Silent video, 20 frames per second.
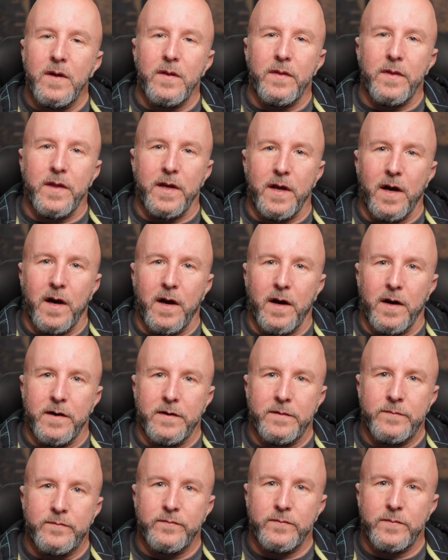
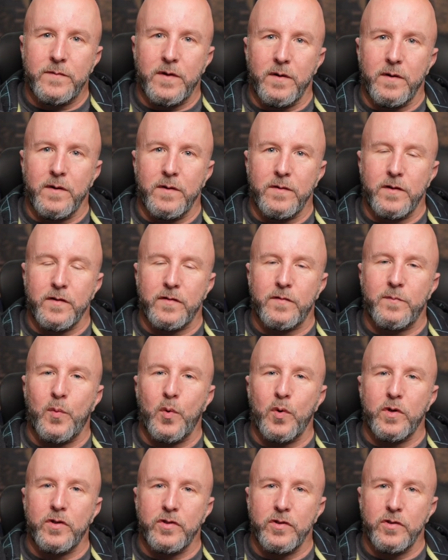the
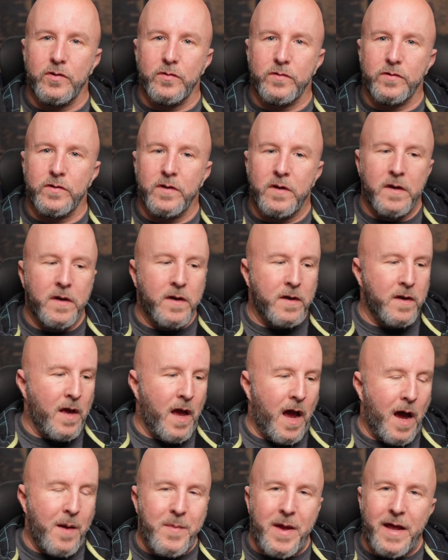sports news.
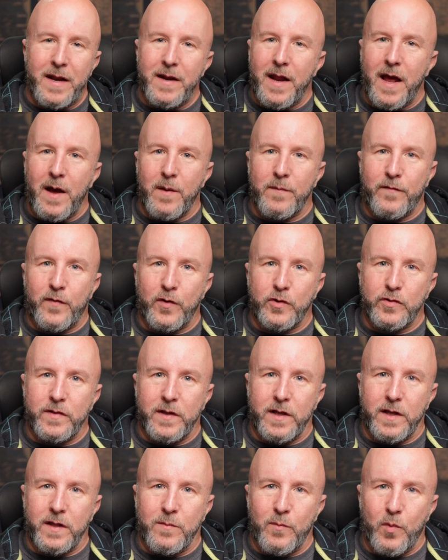I'm heading out first
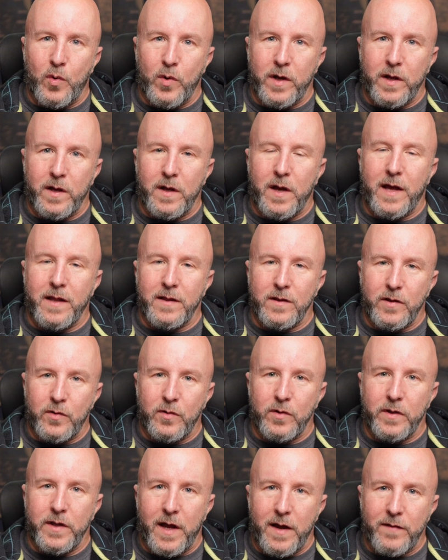thing in the morning. I
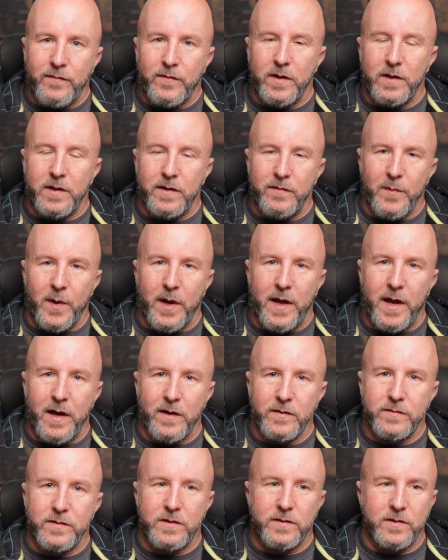literally have to leave my
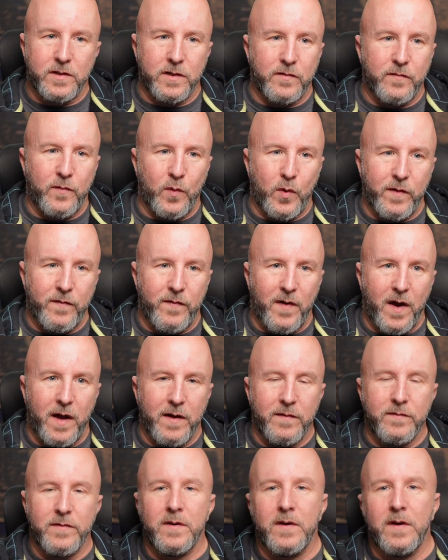house at
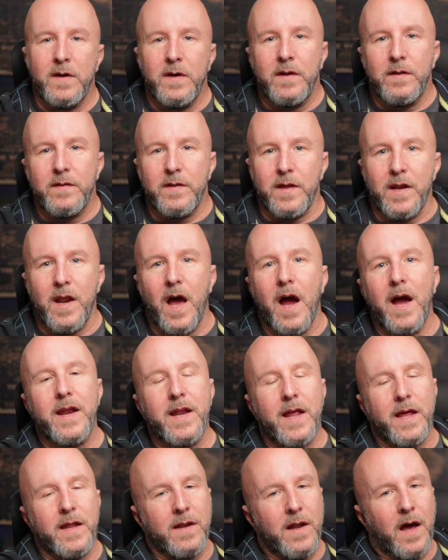6:45. The
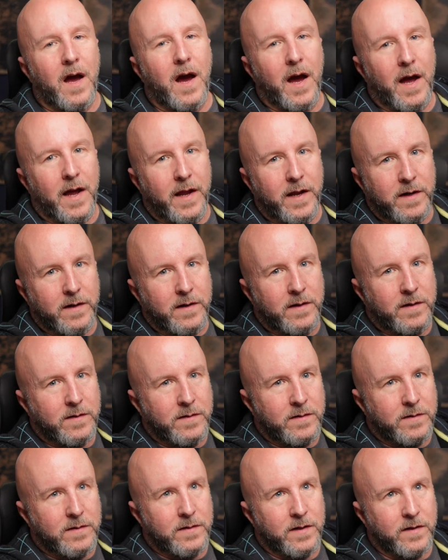9 at 9
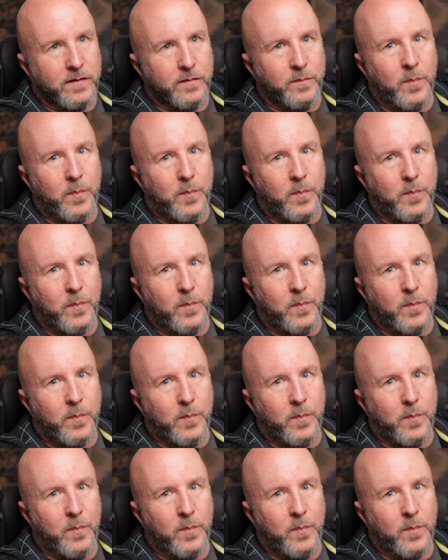is